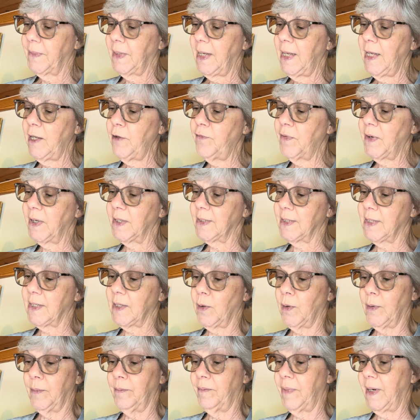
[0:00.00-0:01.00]
He felt
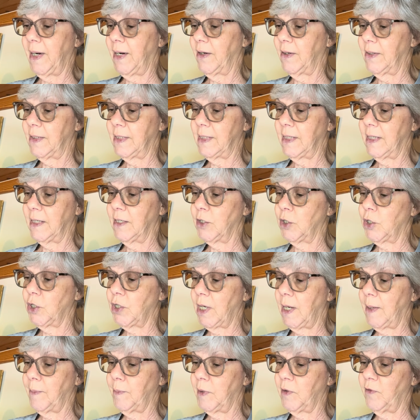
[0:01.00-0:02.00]
so embarrassed and
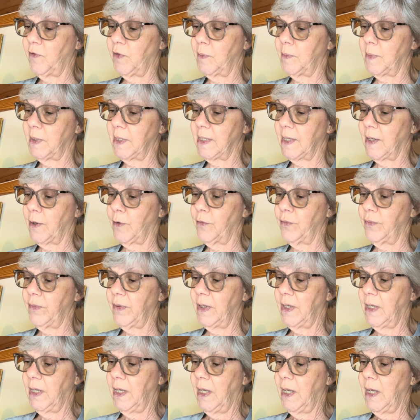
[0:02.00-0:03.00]
ashamed of himself.
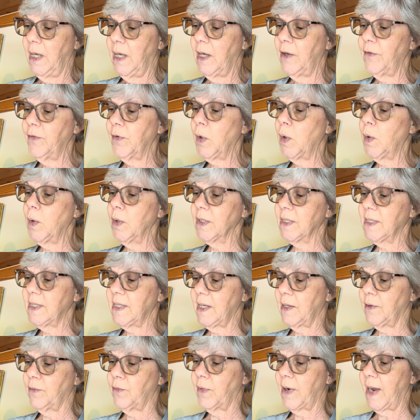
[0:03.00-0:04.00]
"Of course,"
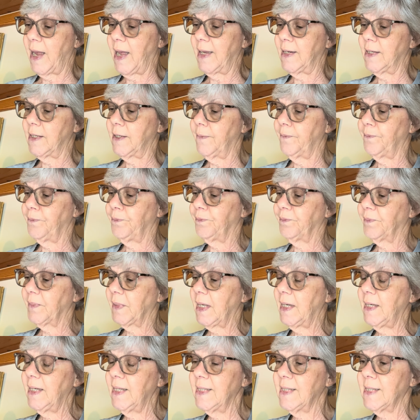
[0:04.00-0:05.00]
said Rat.
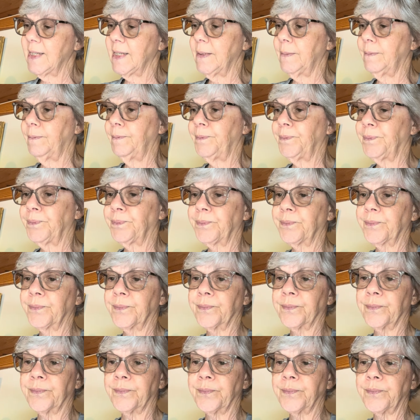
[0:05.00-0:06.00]
"Listen,
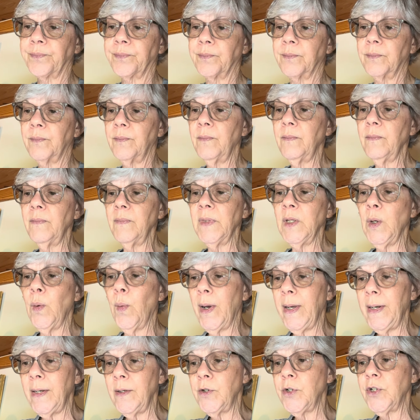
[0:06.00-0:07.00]

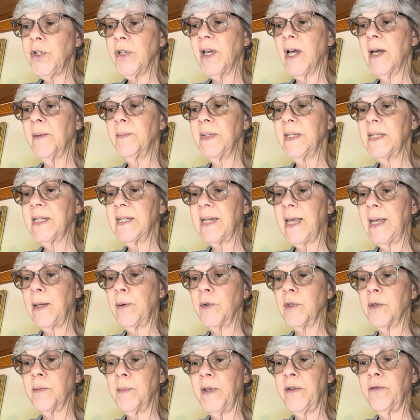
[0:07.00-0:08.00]
why don't you come and stay
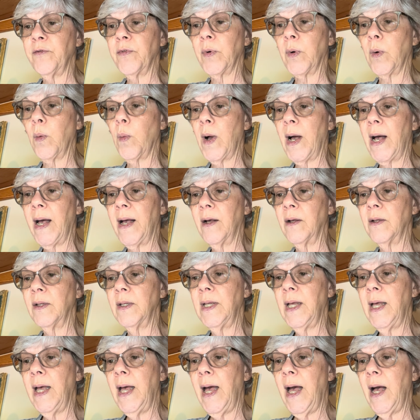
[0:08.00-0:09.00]
with me for a while?
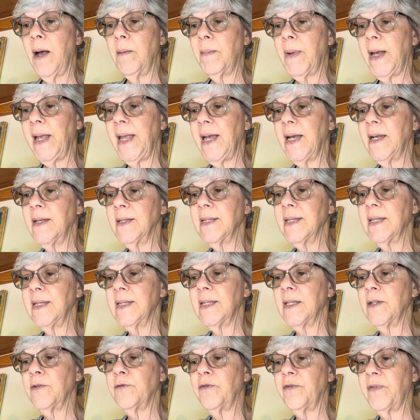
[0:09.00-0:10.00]
My house
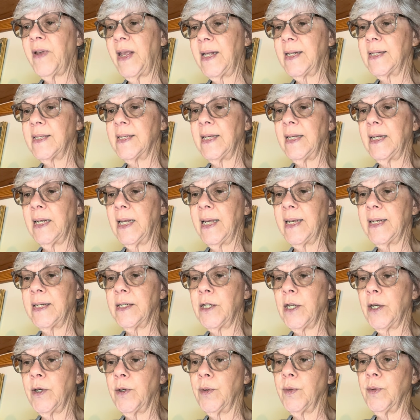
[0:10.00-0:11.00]
isn't fancy like
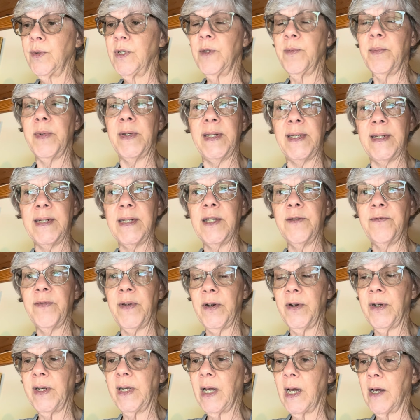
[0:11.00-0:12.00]
Toad's, but it's
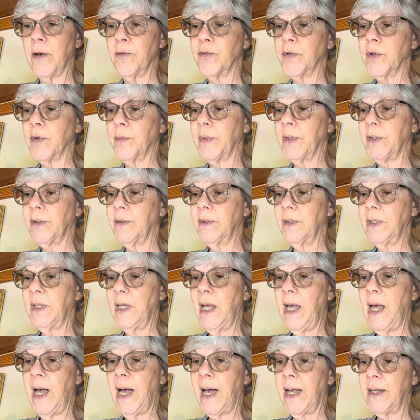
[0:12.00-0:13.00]
very comfortable.
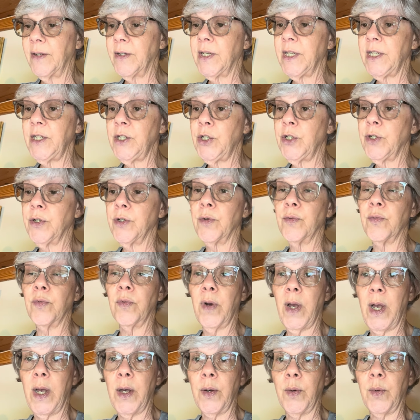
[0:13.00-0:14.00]
I'll teach you to
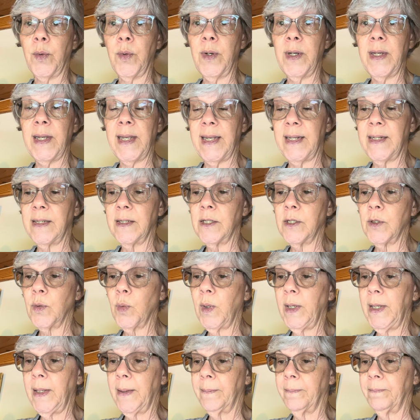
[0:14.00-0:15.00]
row and
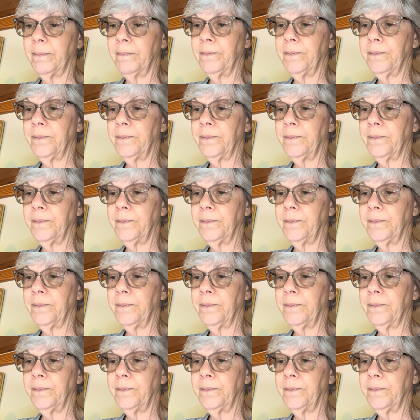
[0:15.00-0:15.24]
swim."